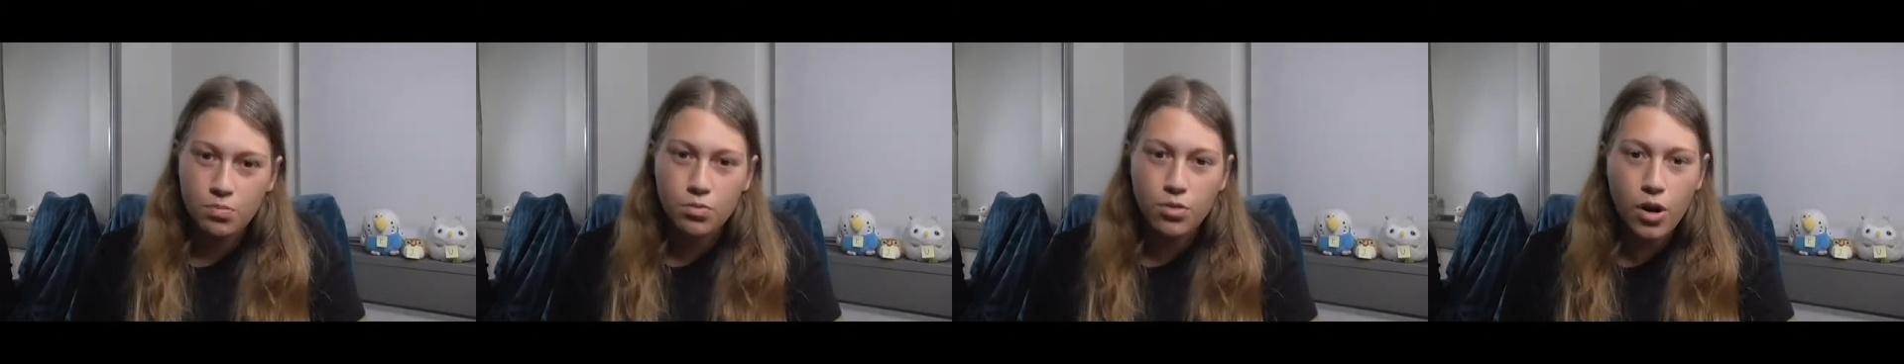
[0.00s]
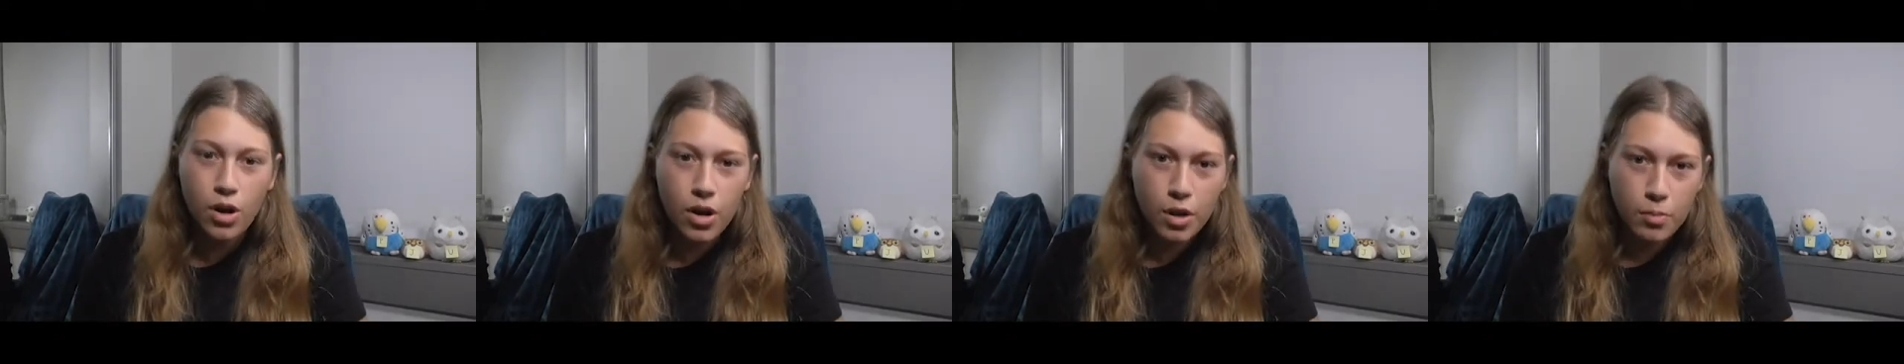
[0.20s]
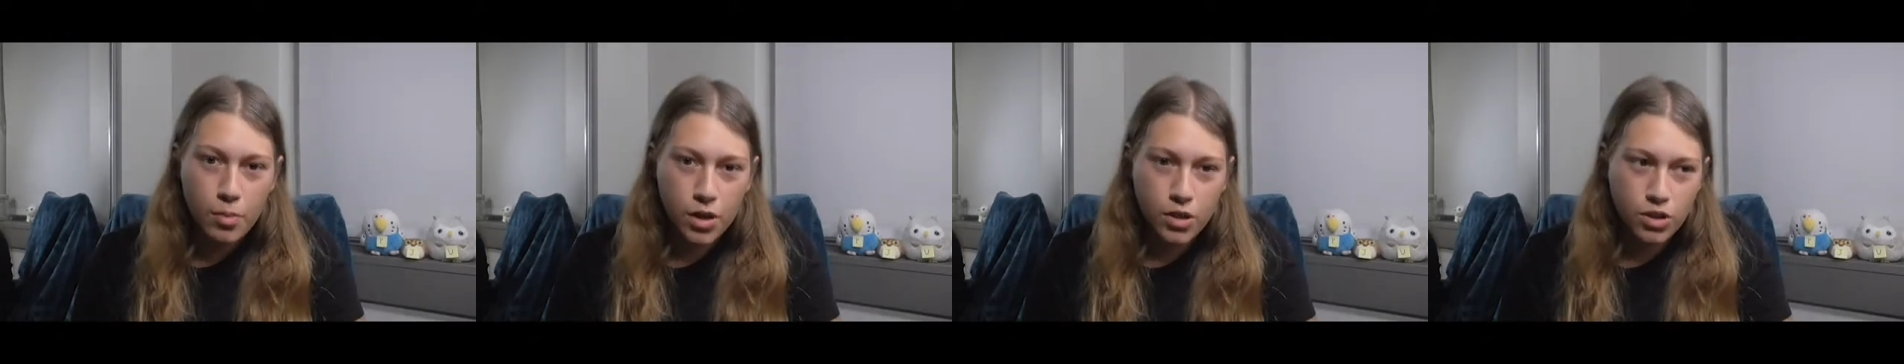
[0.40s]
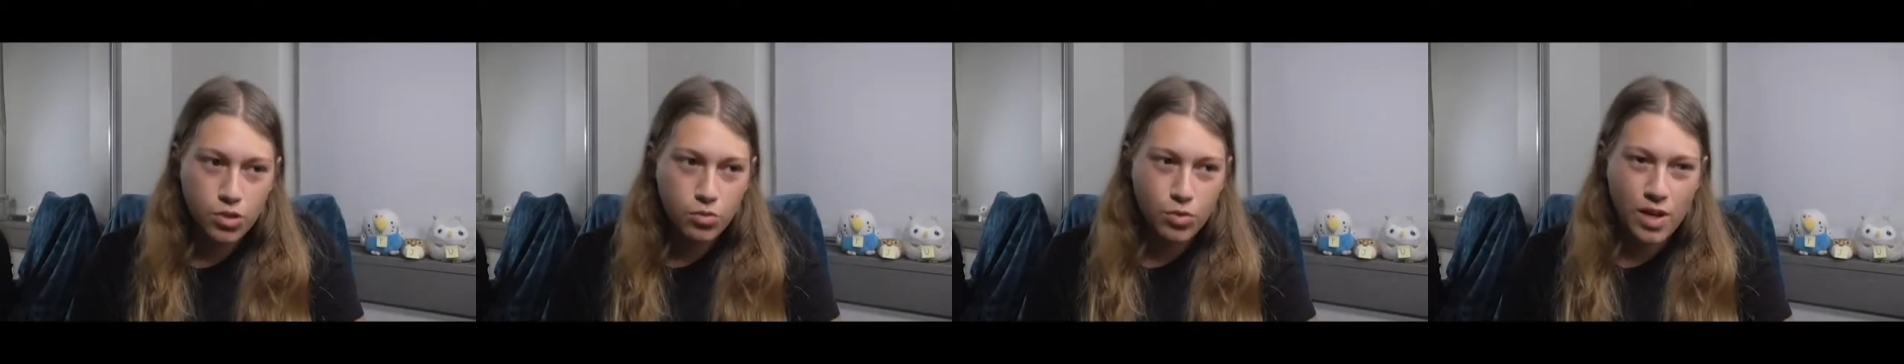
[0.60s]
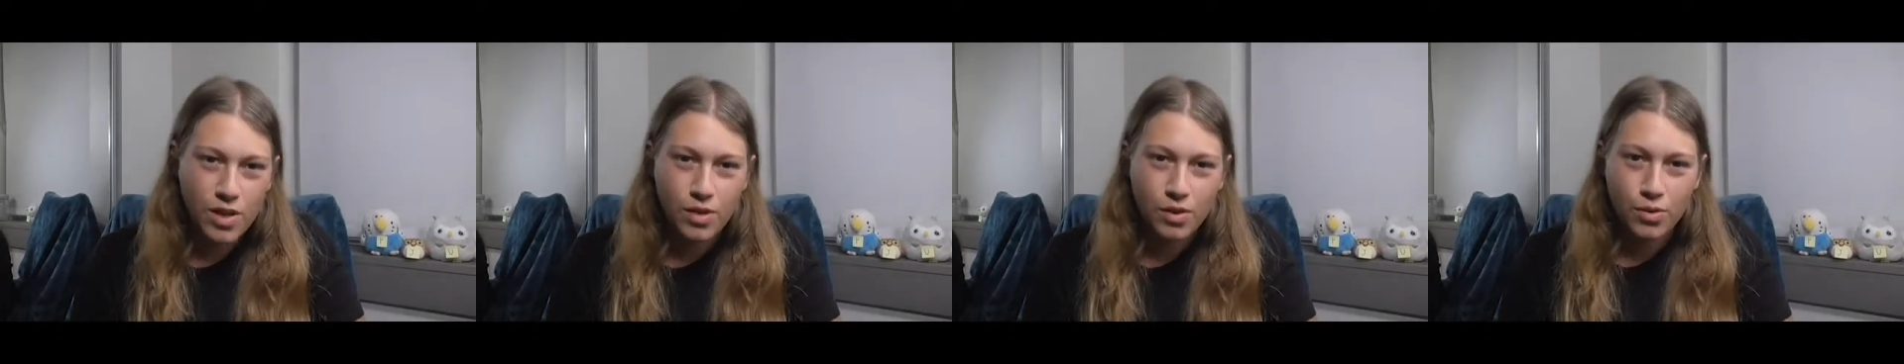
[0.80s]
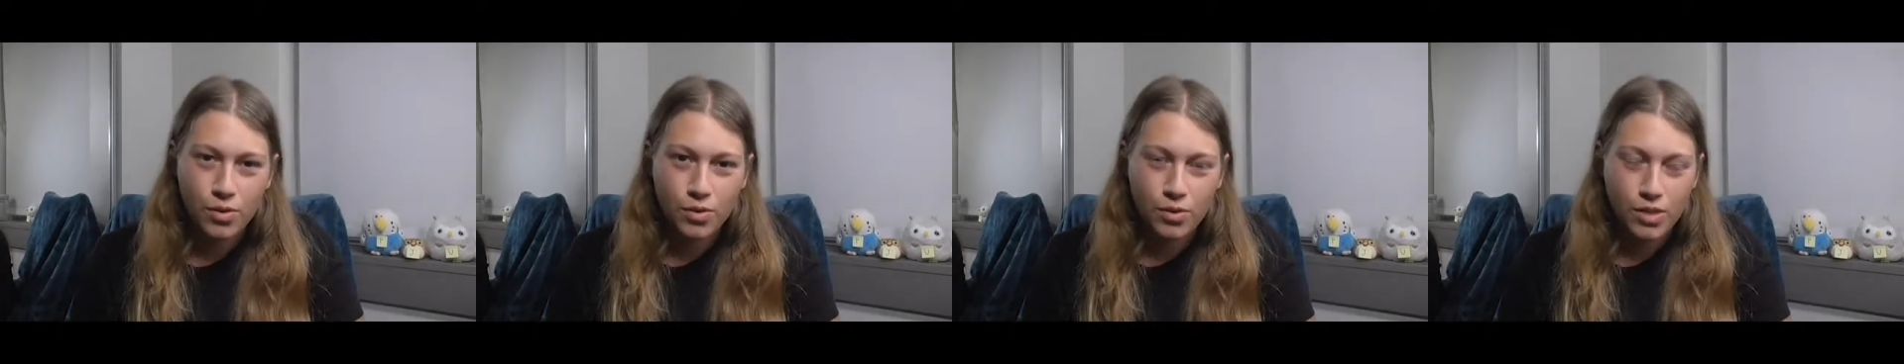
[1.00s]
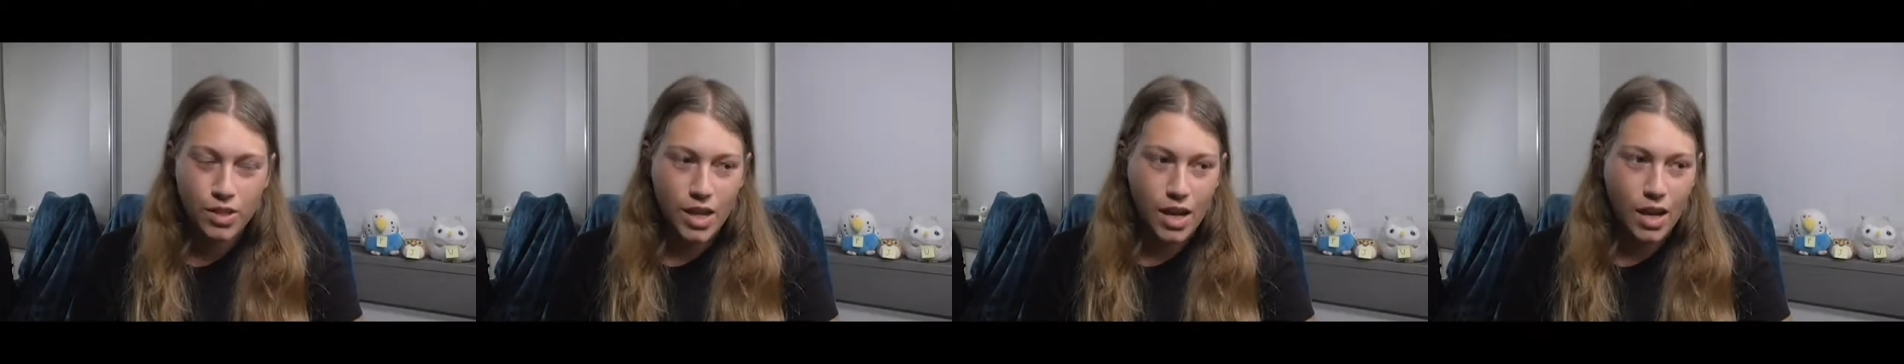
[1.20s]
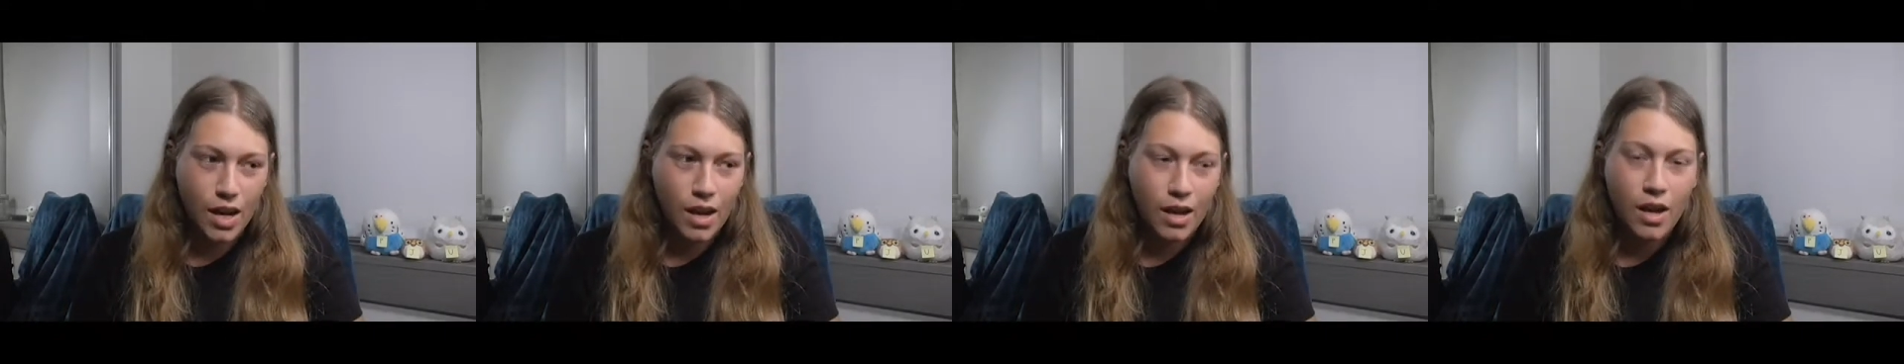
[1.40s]
pretty much regular
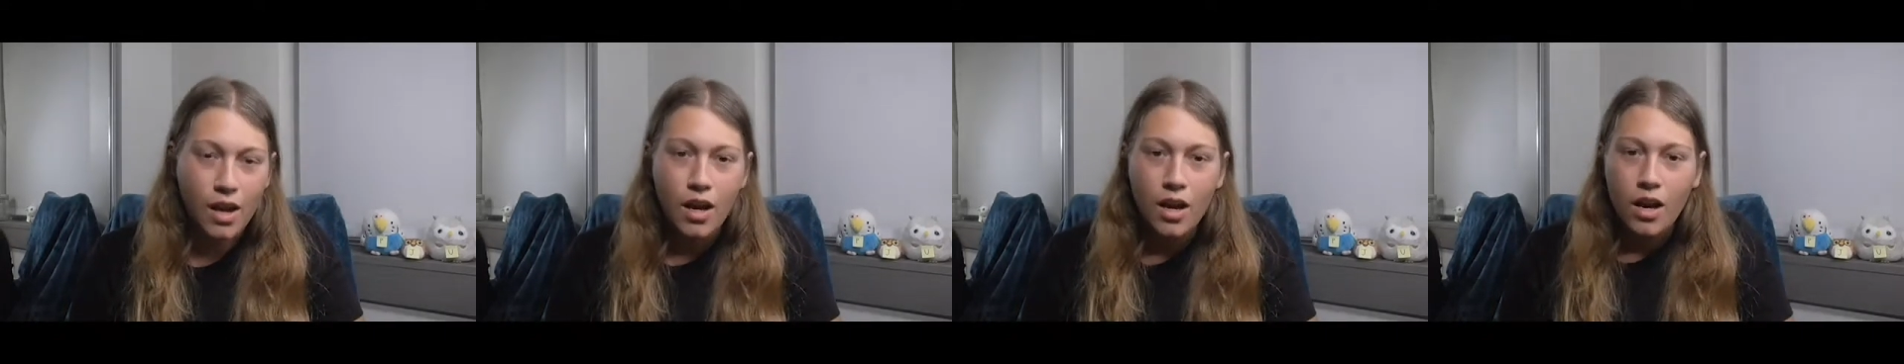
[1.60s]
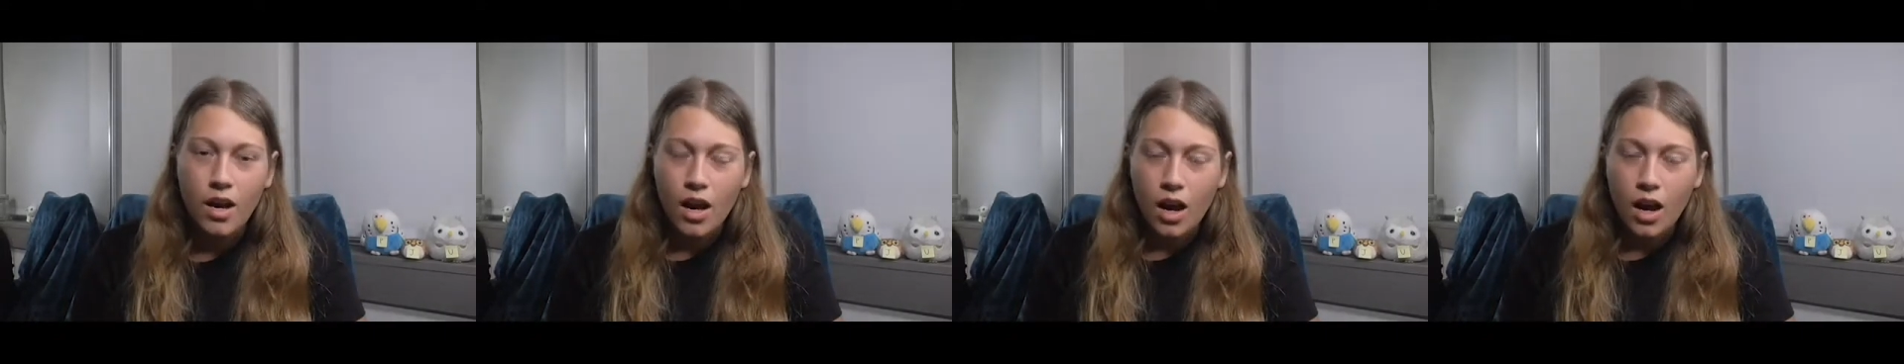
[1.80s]
day.